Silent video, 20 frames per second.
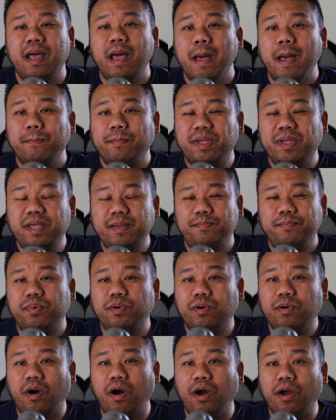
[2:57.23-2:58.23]

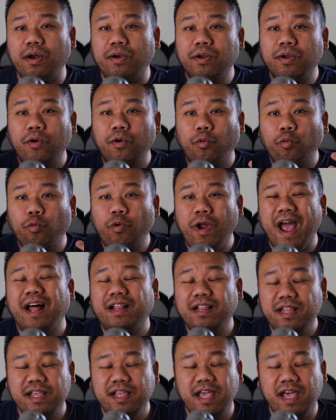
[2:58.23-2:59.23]
People are
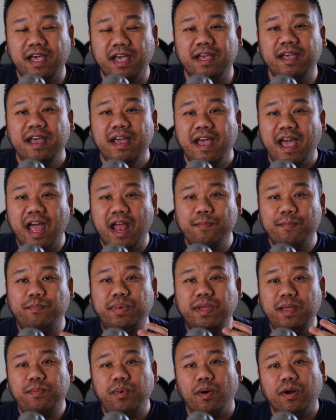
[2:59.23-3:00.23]
rallying and
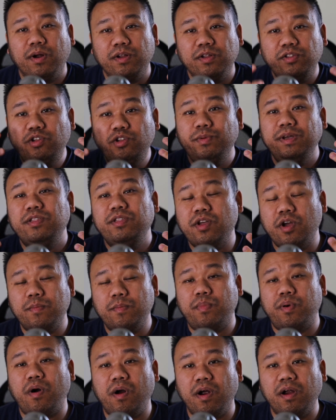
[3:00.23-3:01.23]
people are doing their
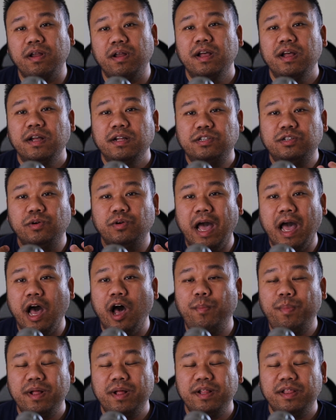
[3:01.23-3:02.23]
part to
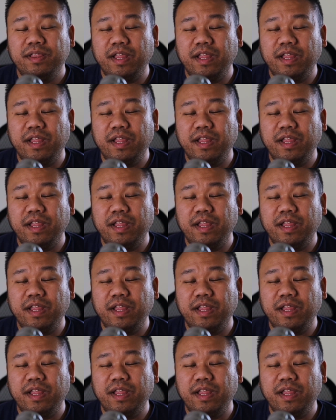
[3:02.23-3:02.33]
help their